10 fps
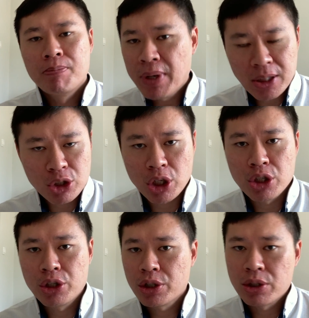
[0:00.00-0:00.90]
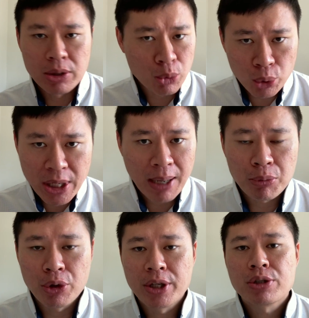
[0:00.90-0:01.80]
make the changes, do the
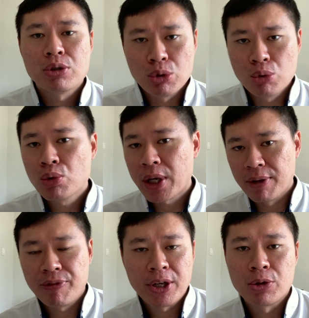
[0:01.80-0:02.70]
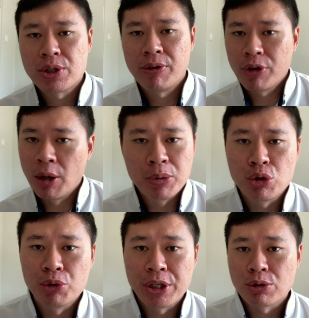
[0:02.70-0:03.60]
upgrades, you can find yourself
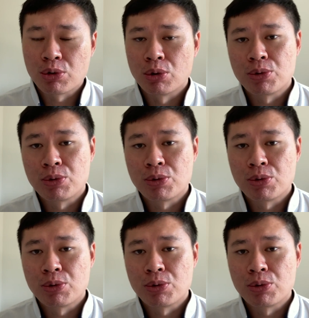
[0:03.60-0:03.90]
opportunities also.